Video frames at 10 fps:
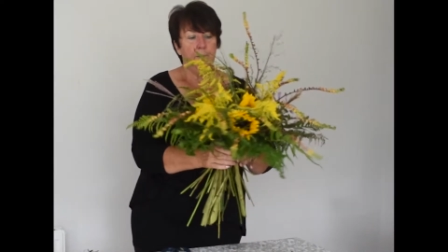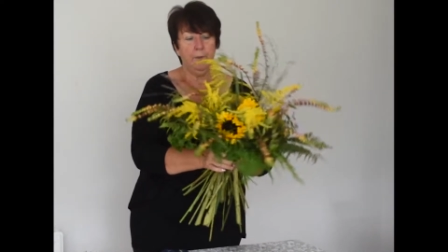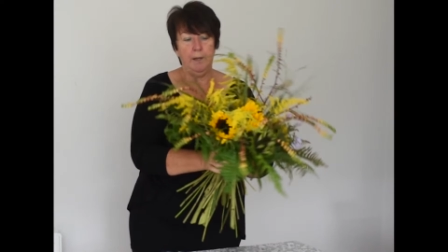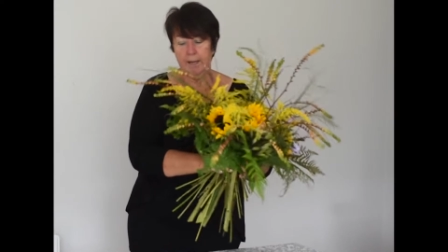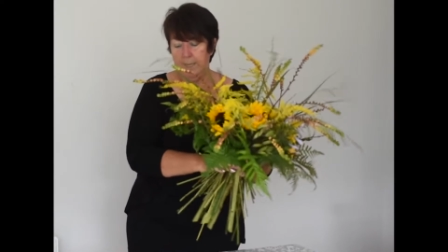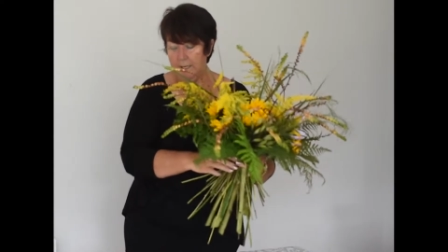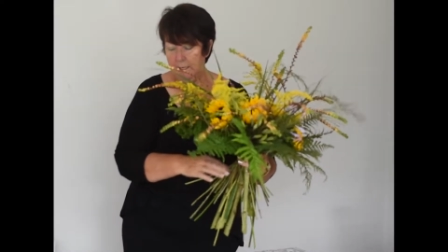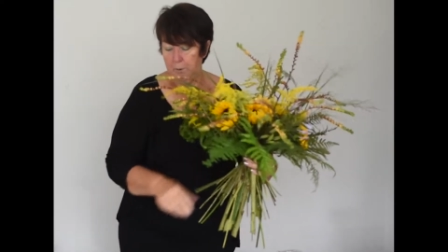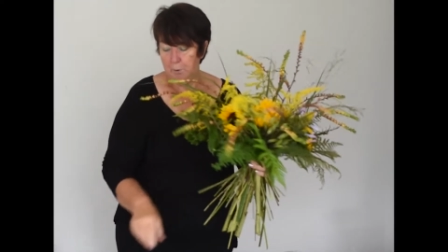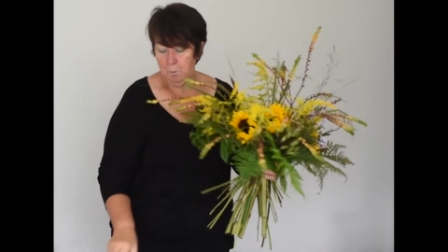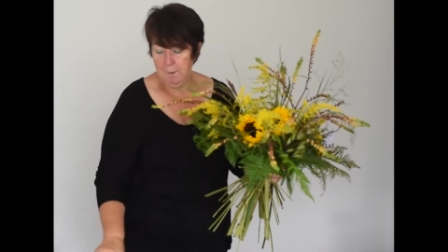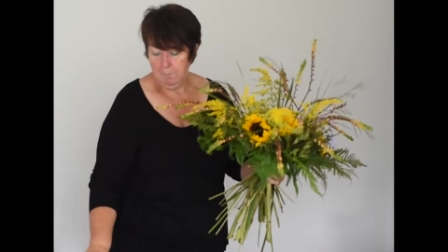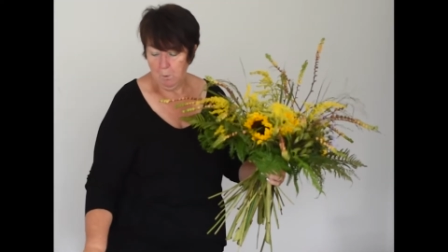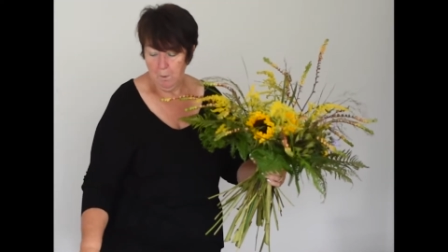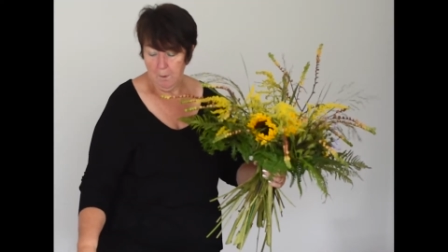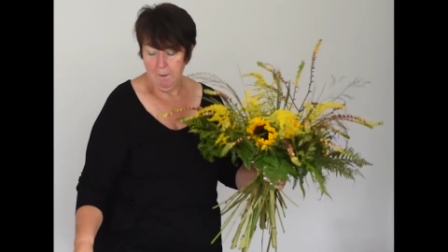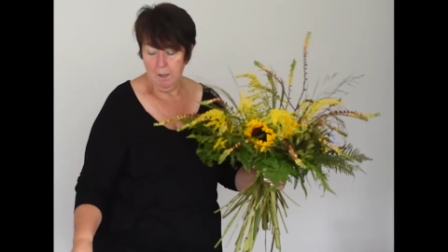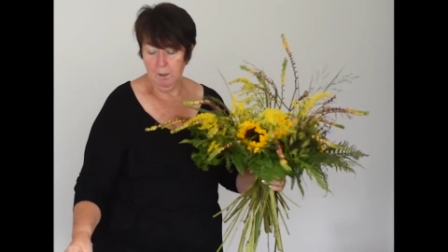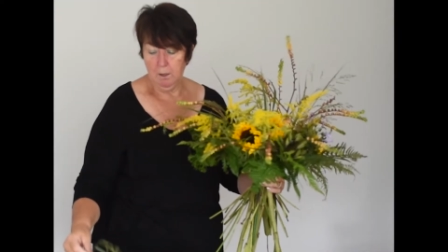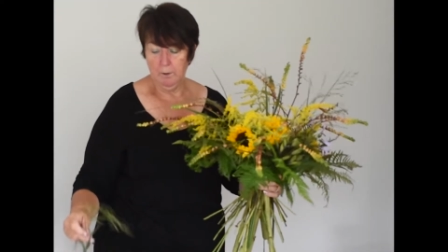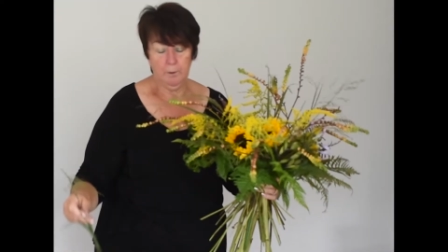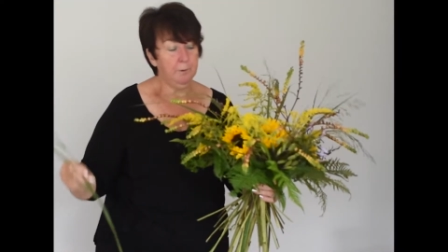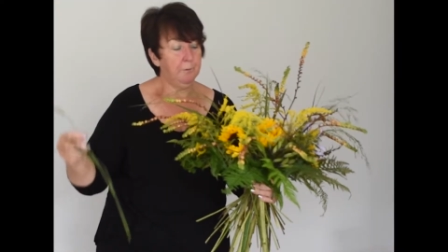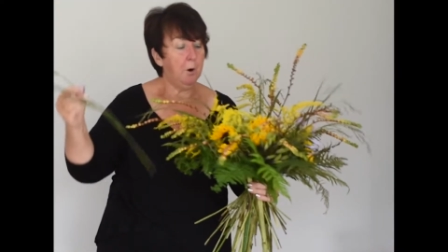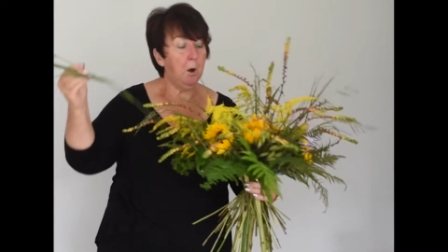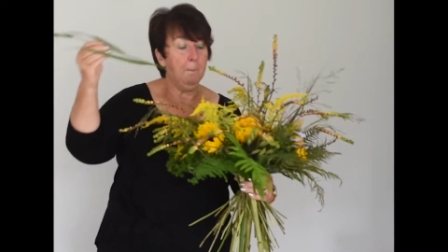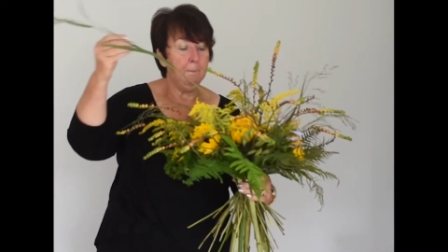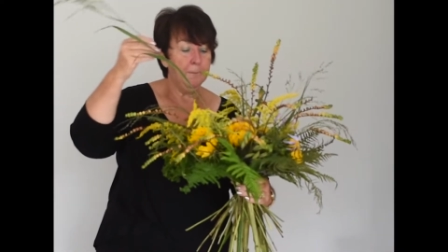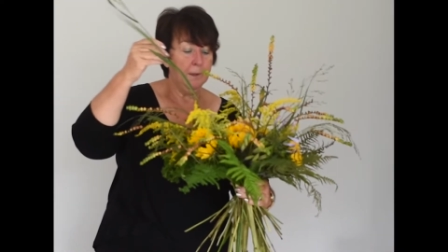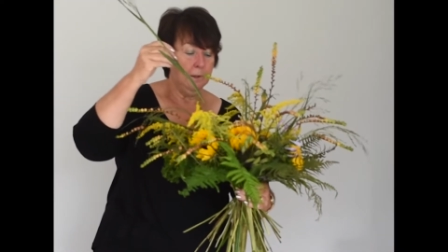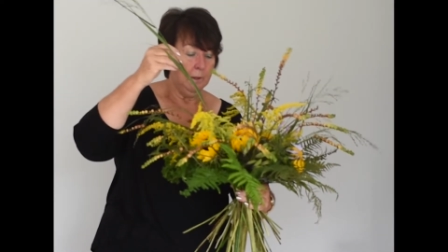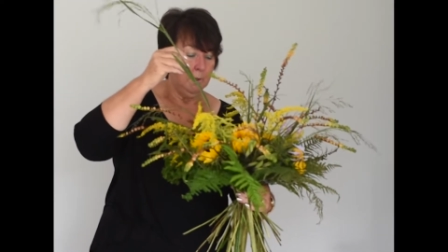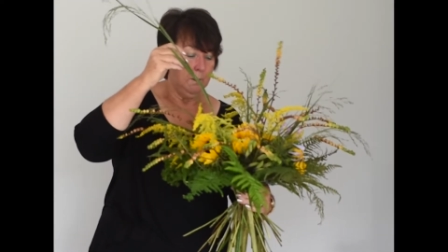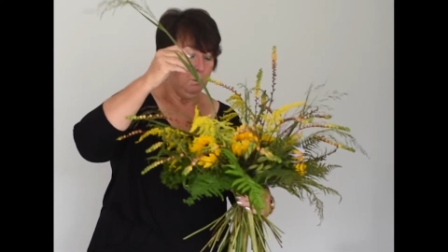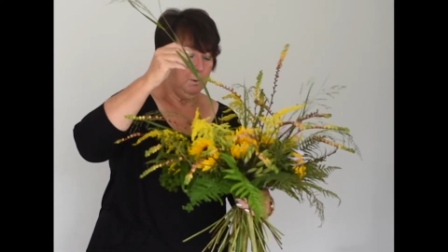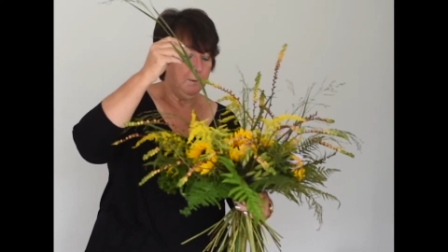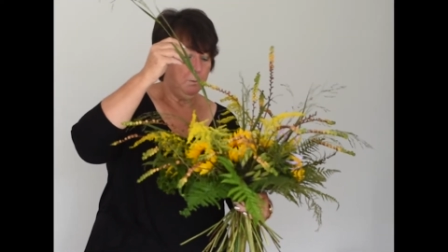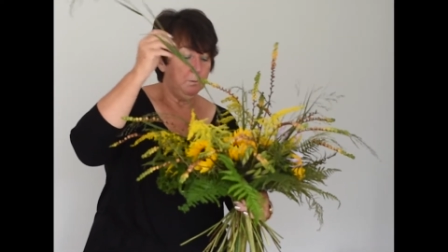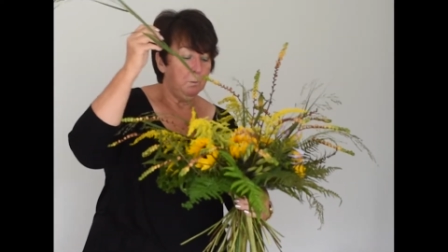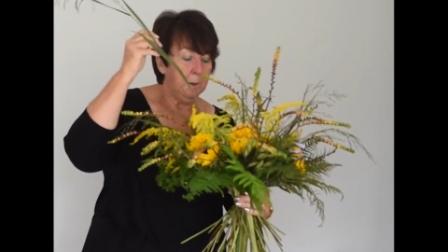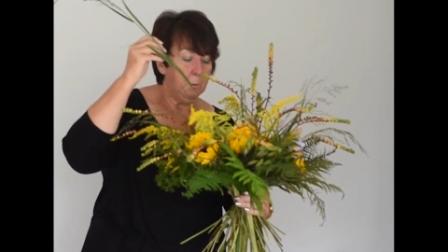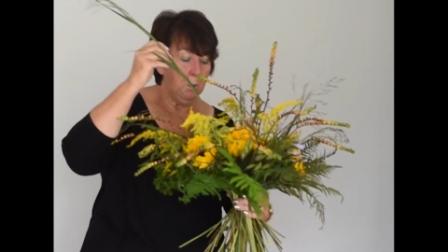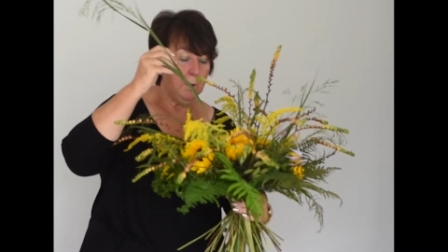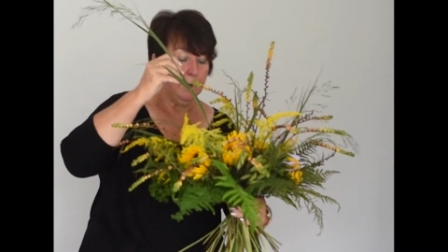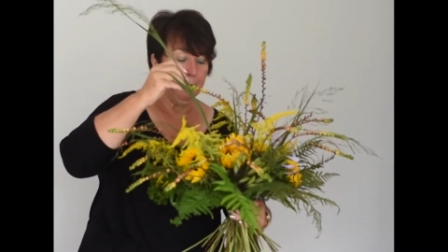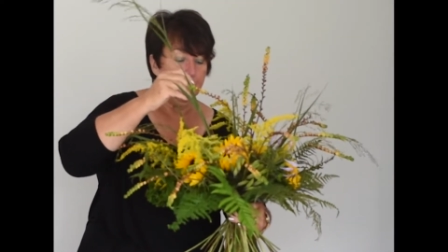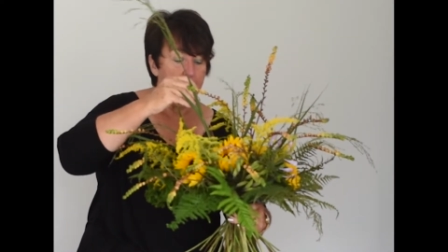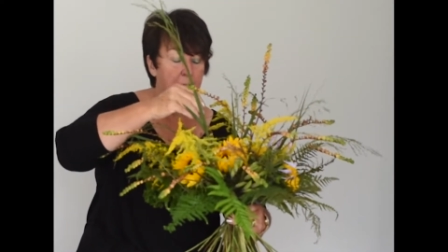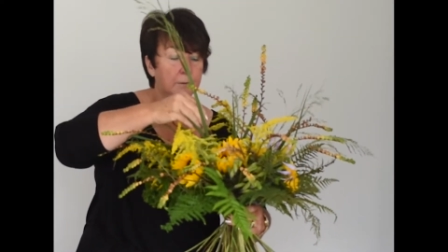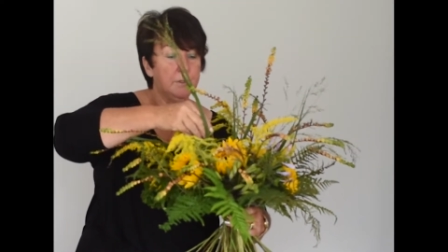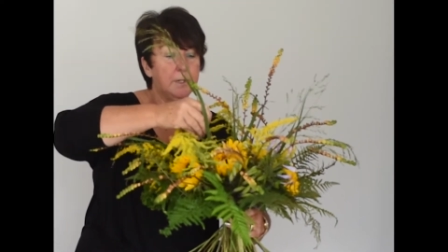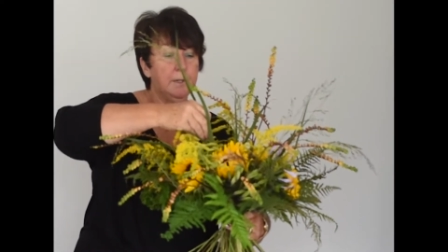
The lady who we bought the bungalow from, when we were looking around,